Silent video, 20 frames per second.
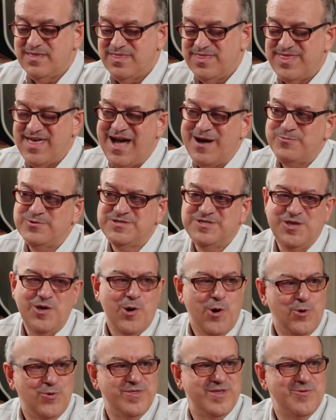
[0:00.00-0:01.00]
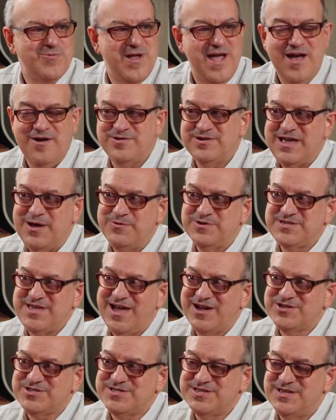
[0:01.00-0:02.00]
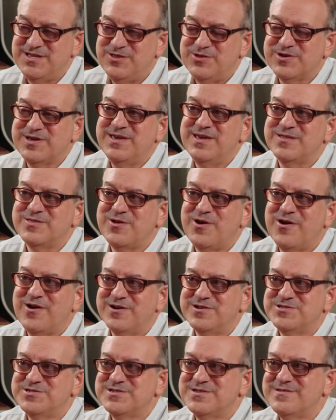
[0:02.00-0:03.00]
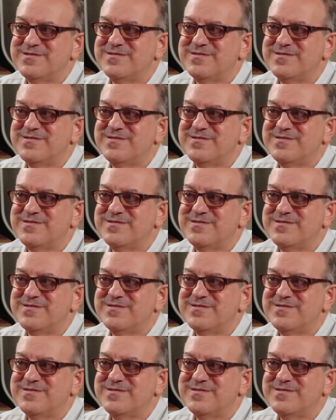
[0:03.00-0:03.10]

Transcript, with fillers: that that was the only round I was actually looking at the hearts.